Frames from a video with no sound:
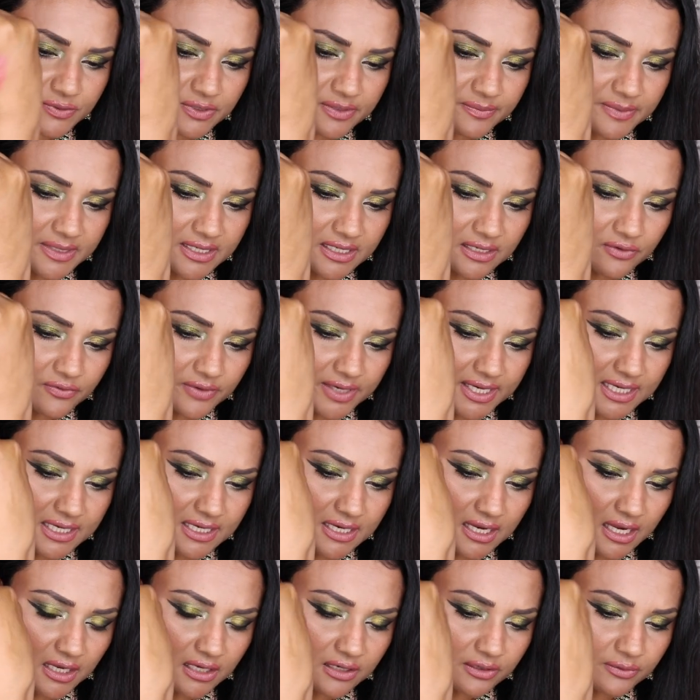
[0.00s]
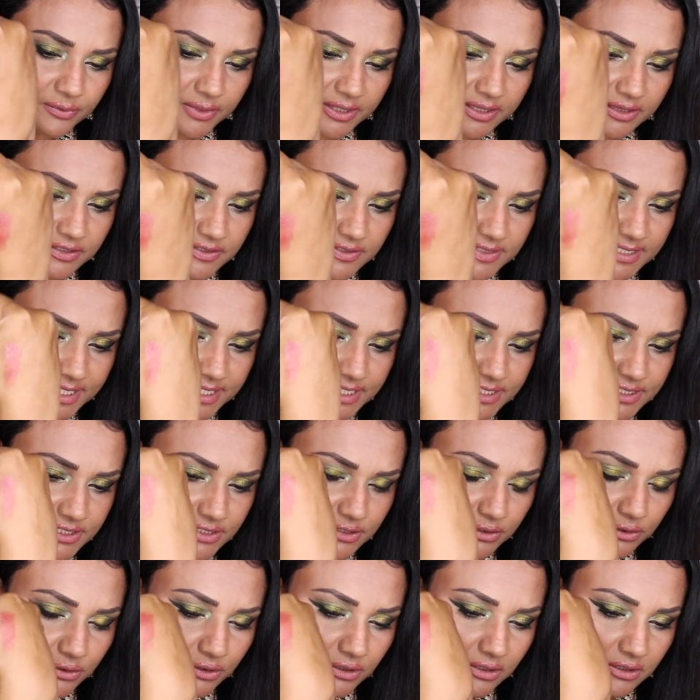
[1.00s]
would have been a great color with today's
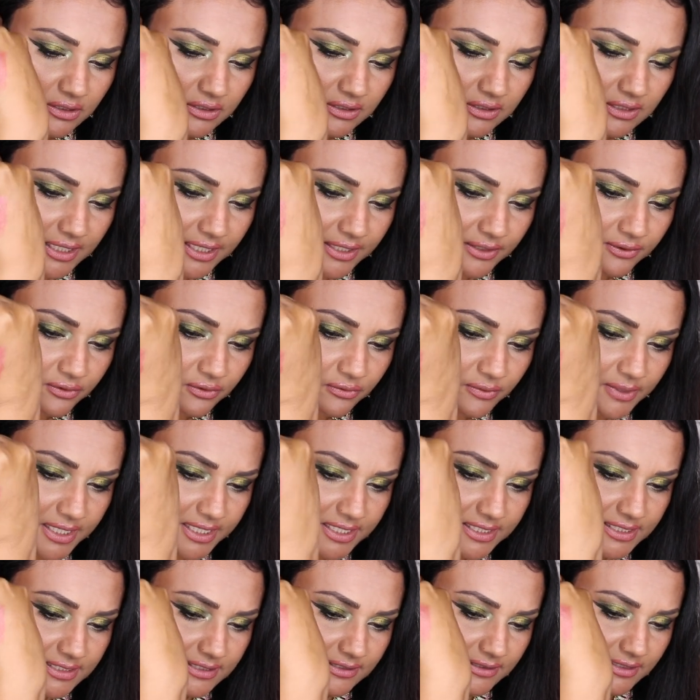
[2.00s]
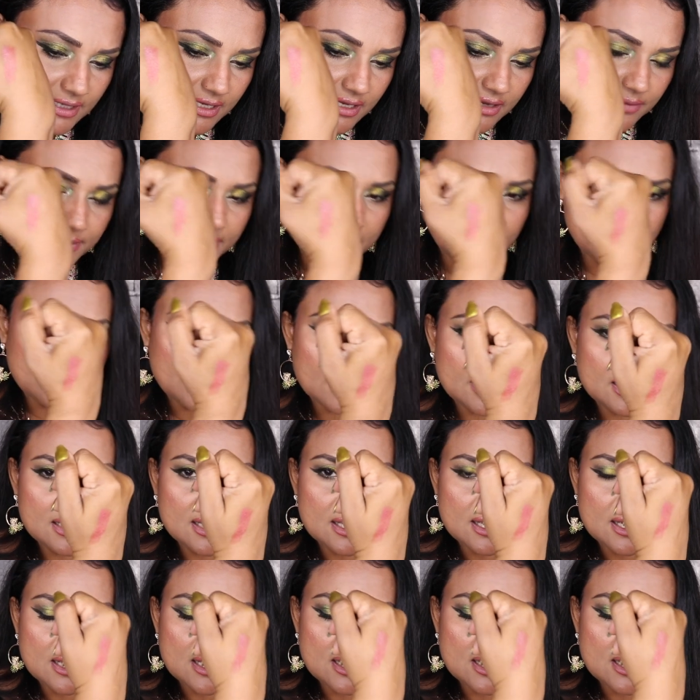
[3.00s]
look. I don't know why I didn't think about it.